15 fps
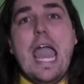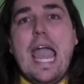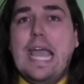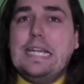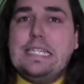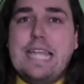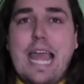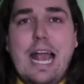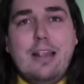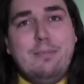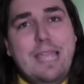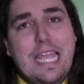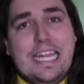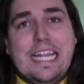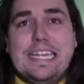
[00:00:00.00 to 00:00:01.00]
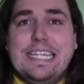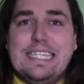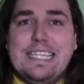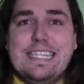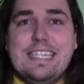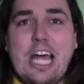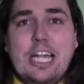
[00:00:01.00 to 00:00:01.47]
And tell me that
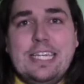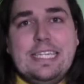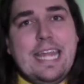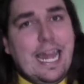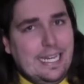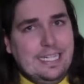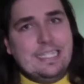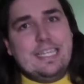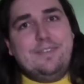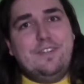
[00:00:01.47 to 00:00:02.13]
this is not Katniss